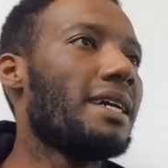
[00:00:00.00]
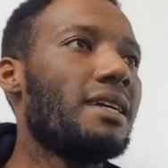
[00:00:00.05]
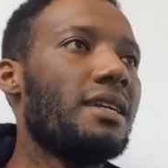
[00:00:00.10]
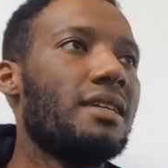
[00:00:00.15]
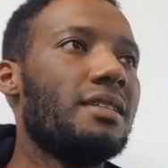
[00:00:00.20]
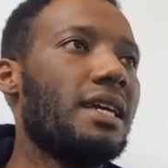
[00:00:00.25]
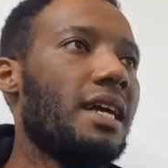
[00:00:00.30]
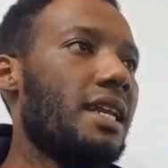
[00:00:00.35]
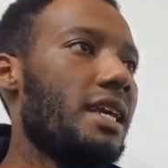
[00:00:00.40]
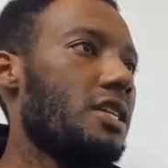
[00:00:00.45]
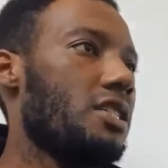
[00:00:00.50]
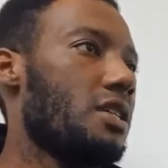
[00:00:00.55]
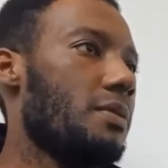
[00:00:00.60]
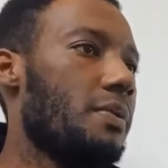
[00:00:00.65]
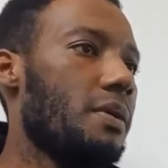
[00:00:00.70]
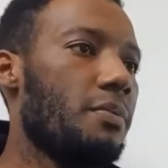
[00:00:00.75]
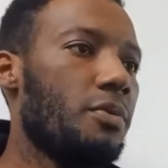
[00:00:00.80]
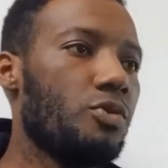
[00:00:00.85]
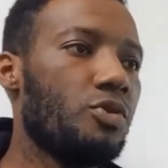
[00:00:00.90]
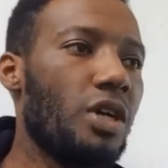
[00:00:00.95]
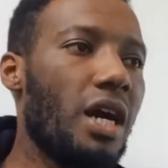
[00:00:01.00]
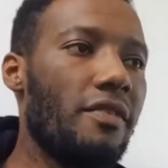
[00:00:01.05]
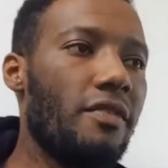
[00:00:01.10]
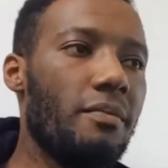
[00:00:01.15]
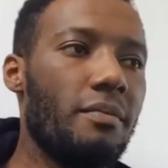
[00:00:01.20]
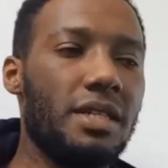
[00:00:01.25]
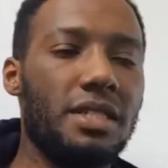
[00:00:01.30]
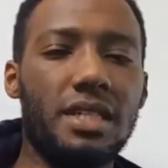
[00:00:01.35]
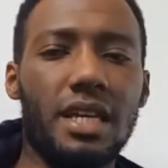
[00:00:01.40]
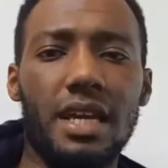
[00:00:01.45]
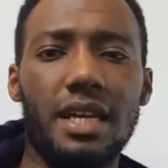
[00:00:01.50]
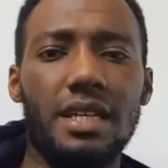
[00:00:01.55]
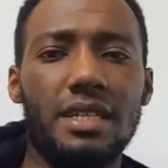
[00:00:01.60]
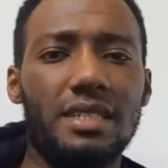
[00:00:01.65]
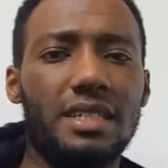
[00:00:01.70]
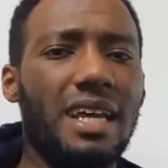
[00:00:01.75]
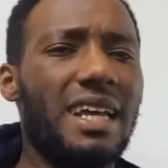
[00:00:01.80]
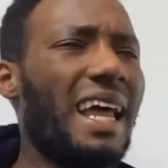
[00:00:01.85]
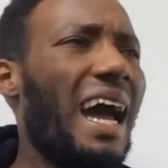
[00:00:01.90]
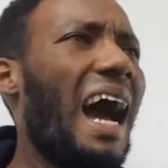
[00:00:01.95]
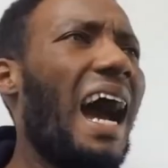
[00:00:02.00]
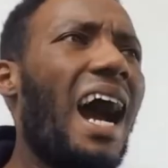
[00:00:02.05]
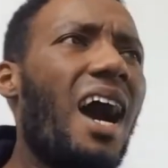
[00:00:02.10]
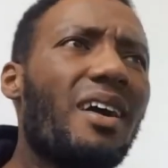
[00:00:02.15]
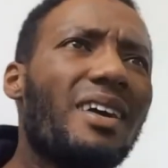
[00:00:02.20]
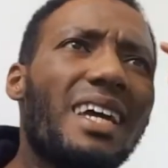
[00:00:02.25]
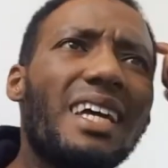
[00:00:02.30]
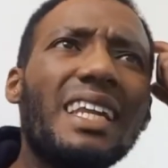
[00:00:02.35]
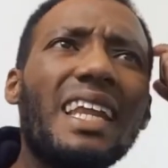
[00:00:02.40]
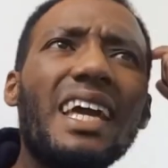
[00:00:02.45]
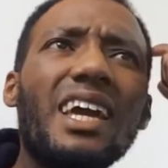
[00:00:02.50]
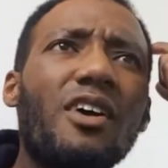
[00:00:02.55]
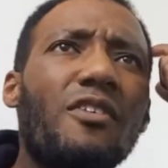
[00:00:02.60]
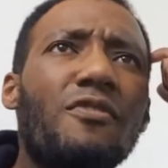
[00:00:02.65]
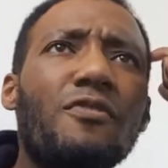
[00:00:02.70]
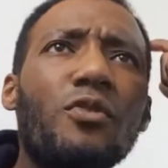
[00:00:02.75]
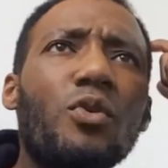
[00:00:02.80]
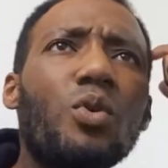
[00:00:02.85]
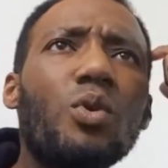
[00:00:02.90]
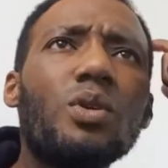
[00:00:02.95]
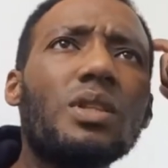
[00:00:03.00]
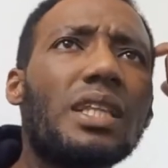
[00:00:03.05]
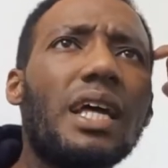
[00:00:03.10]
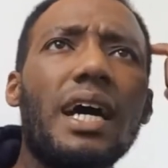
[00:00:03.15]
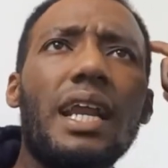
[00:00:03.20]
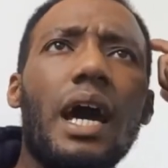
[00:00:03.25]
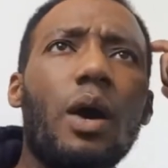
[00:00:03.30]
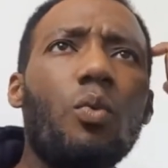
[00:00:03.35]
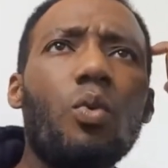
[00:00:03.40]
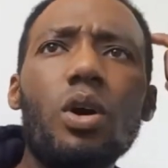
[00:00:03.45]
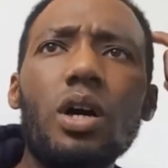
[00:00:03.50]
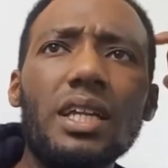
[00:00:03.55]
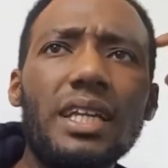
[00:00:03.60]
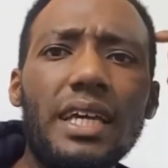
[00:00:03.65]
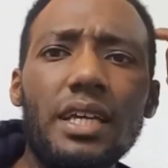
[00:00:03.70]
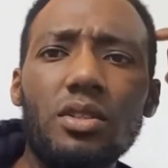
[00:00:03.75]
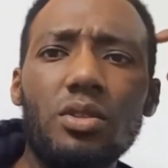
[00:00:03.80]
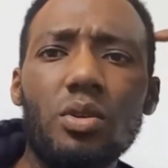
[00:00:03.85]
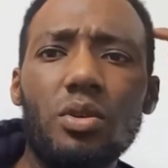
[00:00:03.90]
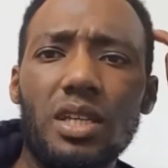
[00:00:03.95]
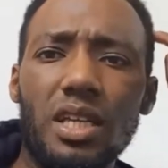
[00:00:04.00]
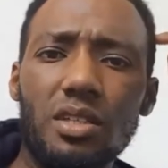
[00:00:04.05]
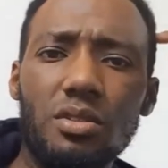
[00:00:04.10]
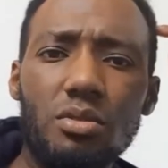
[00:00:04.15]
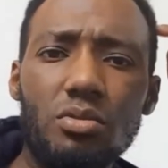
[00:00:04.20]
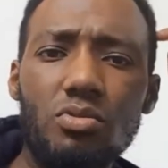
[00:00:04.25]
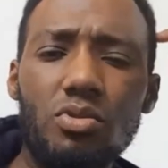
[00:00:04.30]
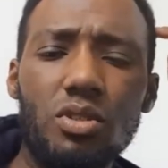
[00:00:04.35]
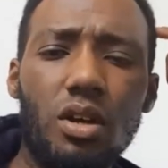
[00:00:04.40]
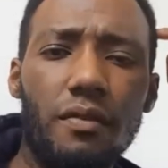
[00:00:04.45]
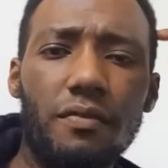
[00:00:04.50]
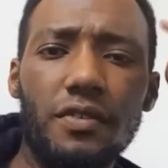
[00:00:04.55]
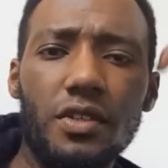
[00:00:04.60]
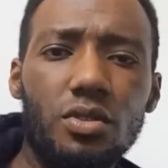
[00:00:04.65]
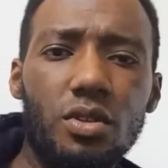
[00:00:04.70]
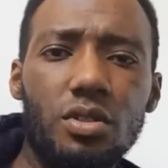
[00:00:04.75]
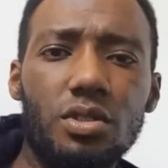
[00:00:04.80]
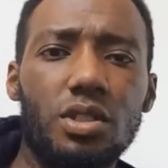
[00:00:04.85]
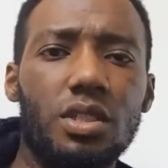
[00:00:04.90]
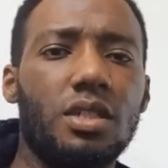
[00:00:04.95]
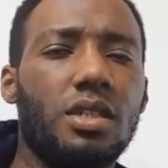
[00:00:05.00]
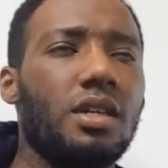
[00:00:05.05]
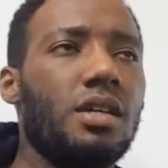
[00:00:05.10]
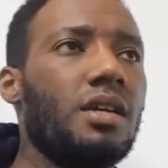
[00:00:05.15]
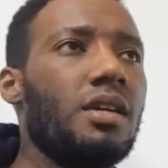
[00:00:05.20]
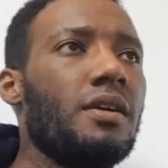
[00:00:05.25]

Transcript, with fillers: in the day, they see people driving Mercedes and they're like, how can they afford that? Like, what are they doing? They're doing something dodgy.